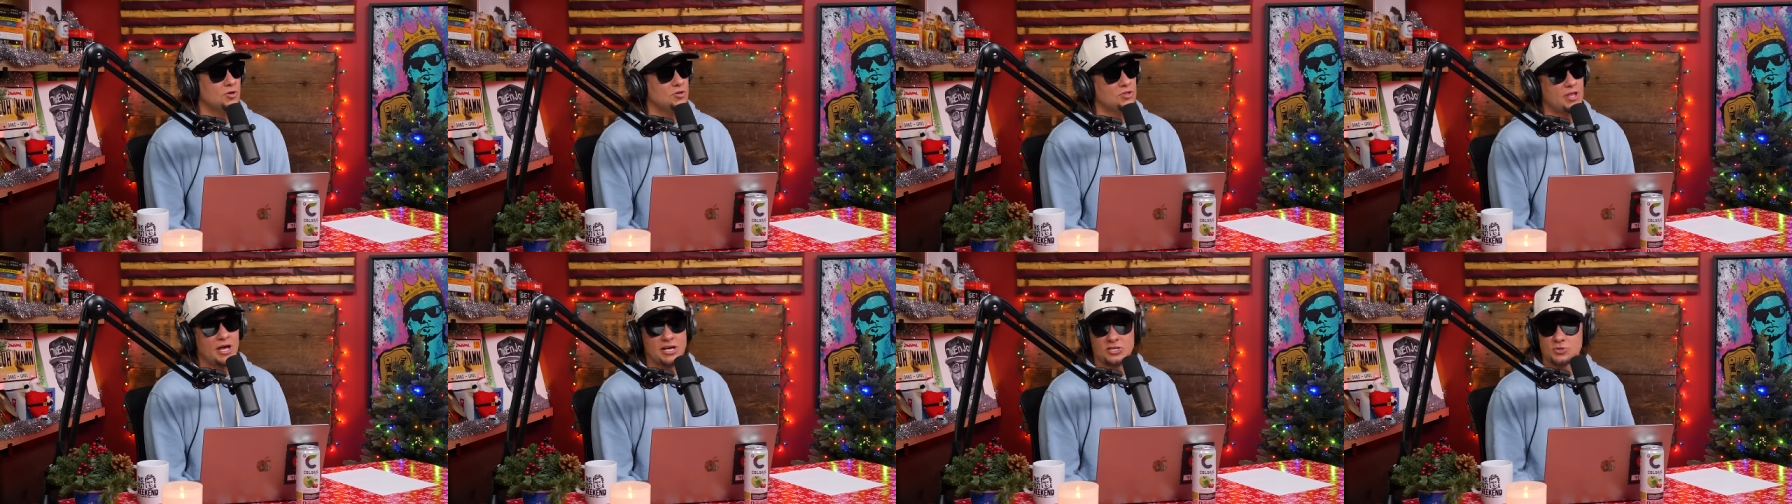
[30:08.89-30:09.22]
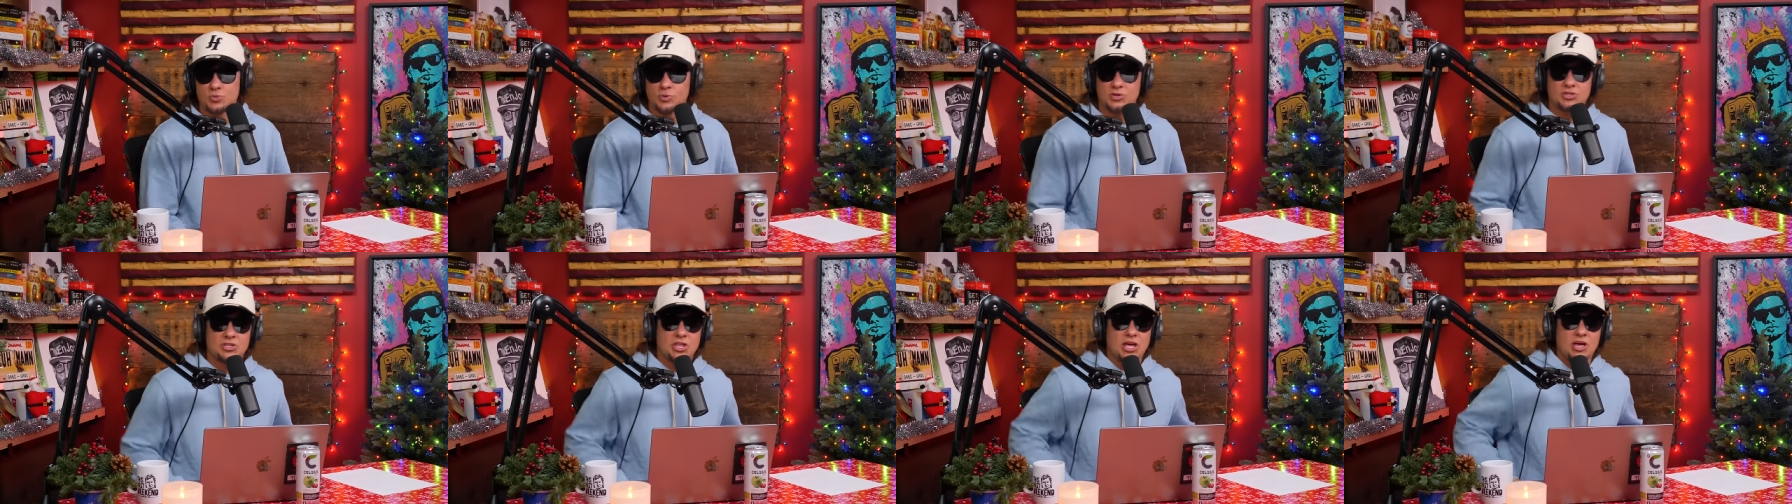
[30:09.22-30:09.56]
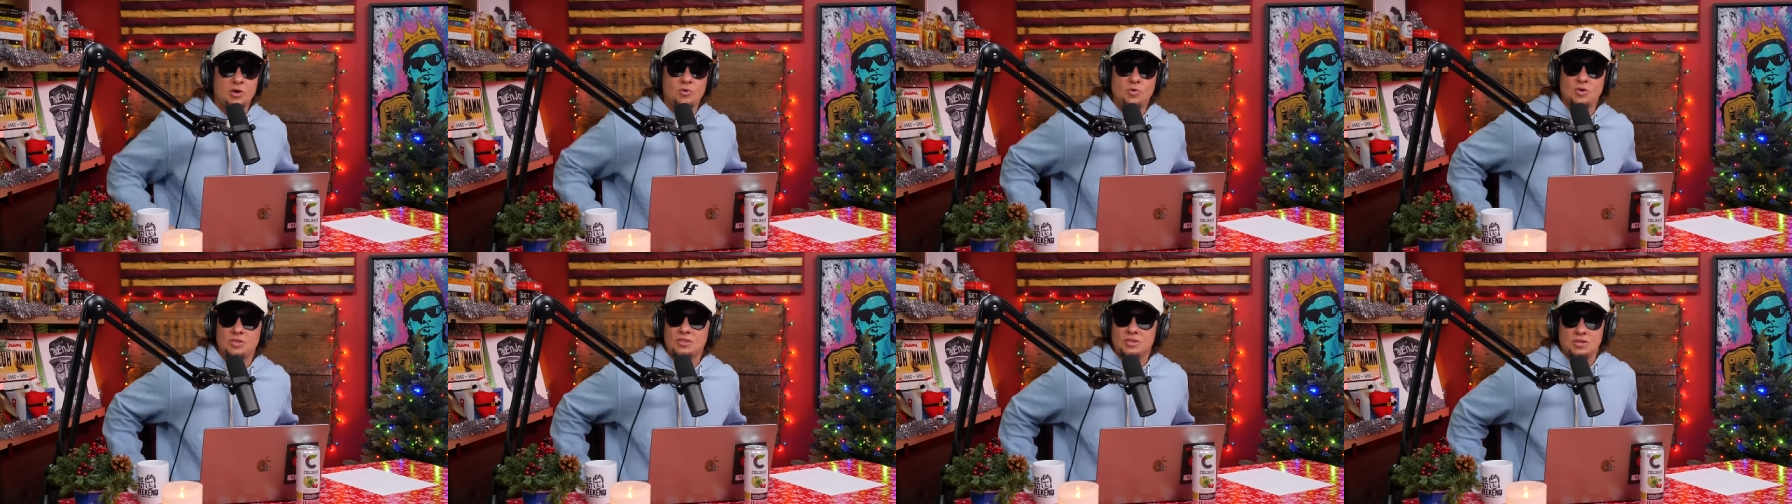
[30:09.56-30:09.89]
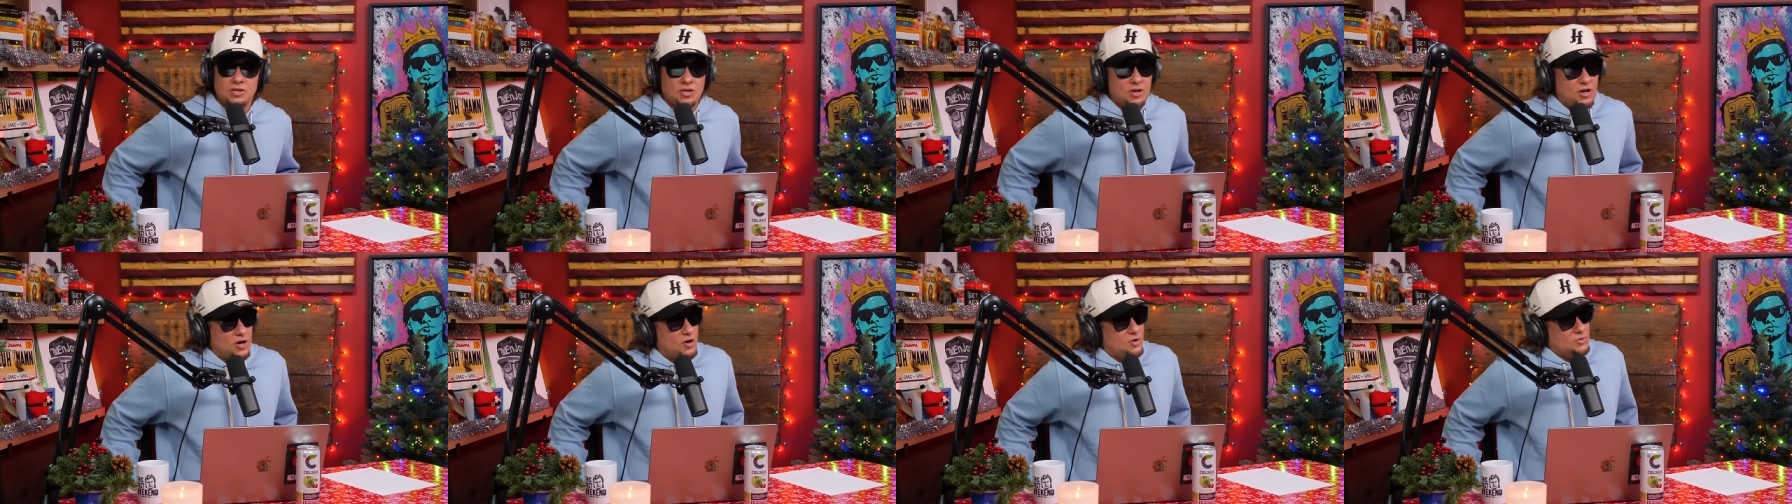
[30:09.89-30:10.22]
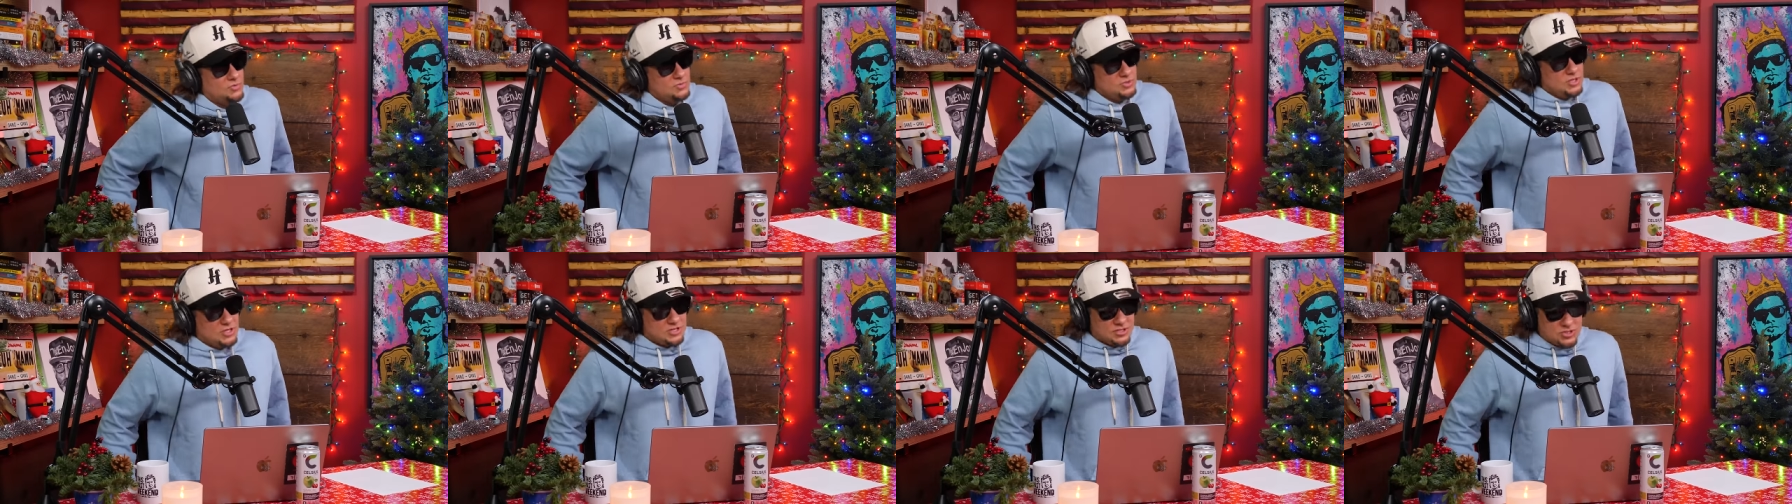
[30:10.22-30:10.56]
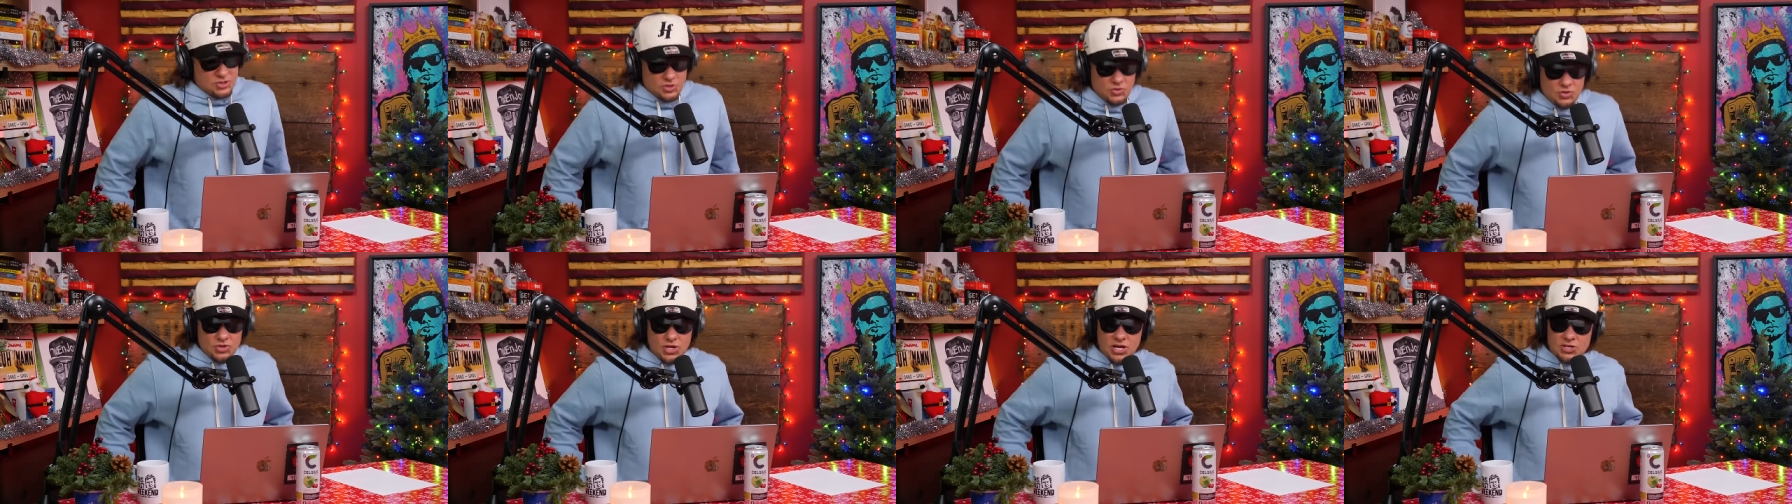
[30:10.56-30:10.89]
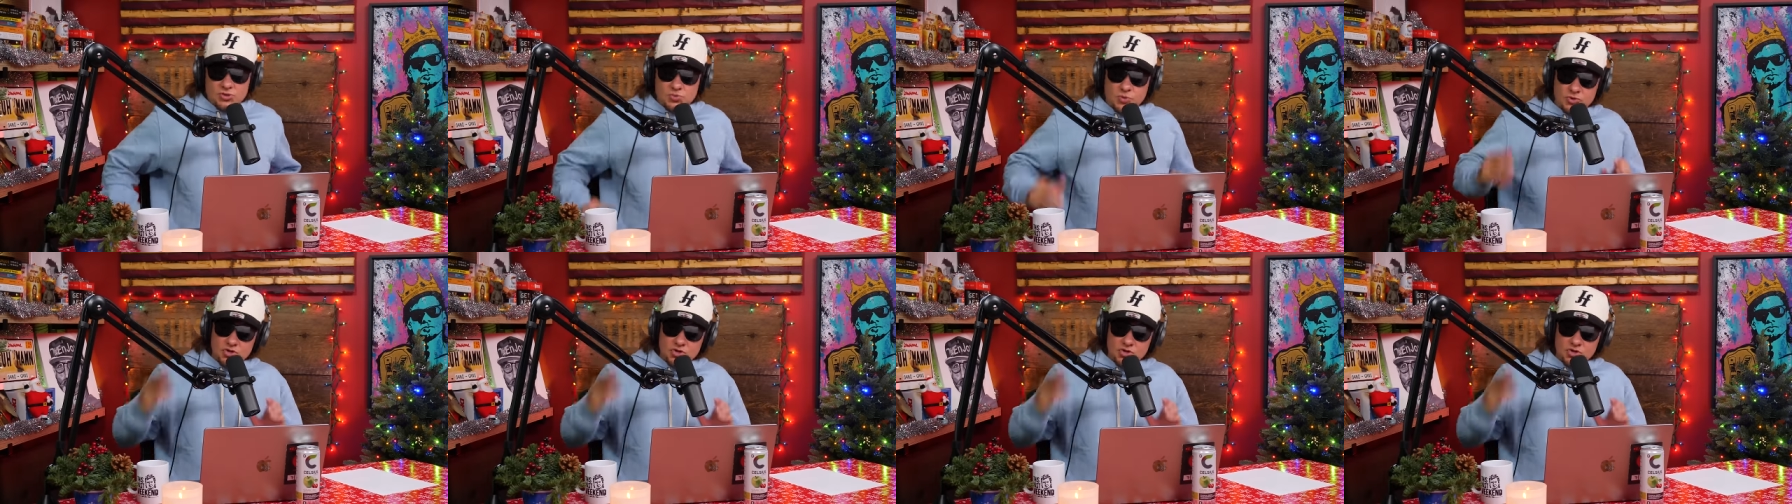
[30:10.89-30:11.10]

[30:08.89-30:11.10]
That's what they, you know. So that's